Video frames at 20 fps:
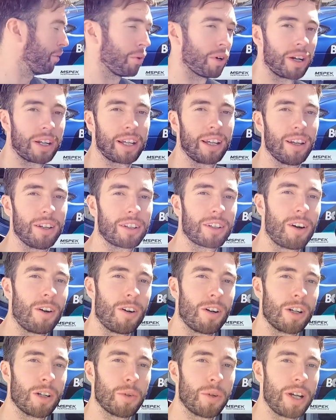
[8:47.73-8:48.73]
working on the
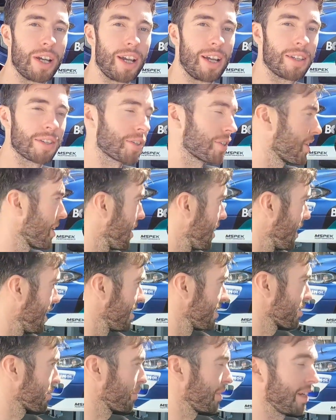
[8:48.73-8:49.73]
corner weights,
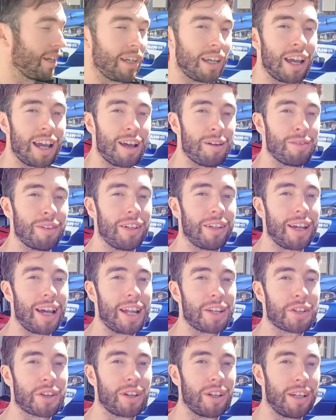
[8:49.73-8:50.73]
as we haven't
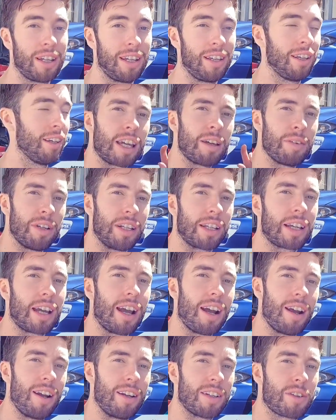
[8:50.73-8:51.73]
actually given the
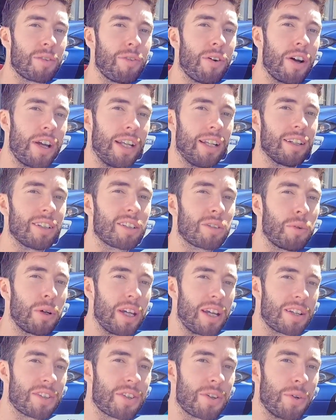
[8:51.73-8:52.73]
car its final
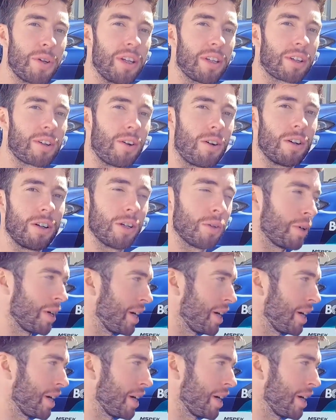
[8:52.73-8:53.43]
tweaks doing the corner